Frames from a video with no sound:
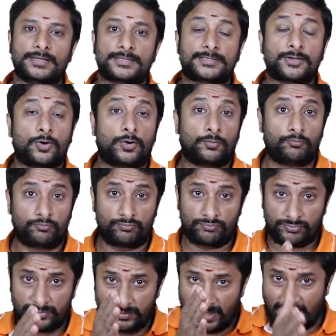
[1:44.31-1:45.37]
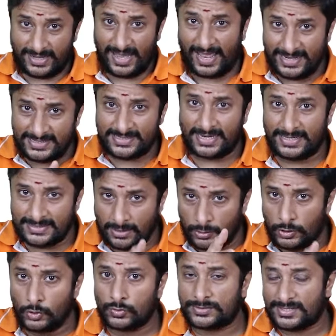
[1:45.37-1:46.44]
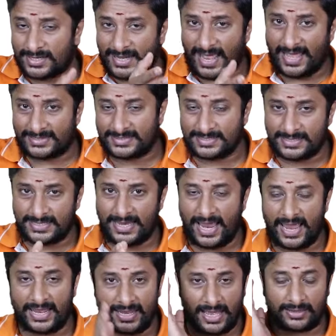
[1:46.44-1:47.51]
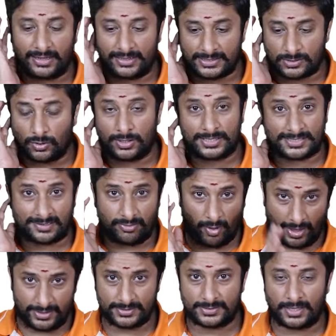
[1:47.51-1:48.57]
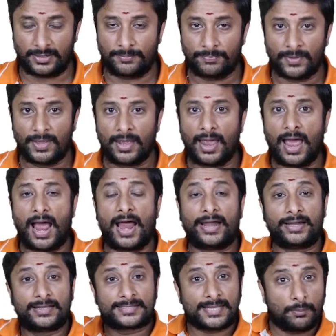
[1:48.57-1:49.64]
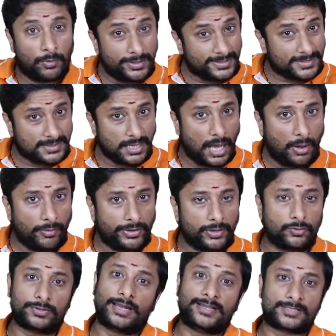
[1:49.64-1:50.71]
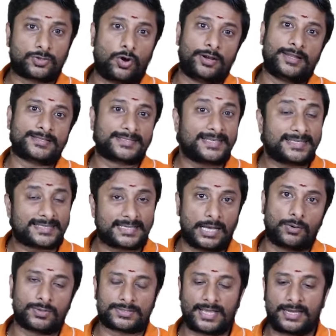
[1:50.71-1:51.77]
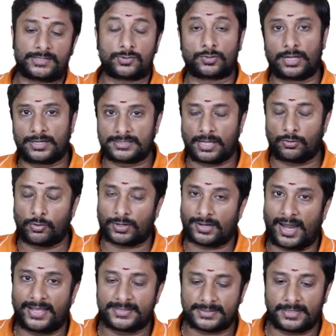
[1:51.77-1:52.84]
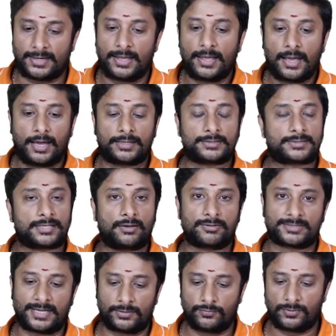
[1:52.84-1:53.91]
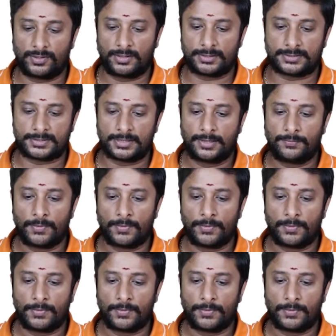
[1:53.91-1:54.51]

So the client side is a user accessing area that is called as client side, and someone is serving you, that is called as the server side. So that is how your client side and server side works.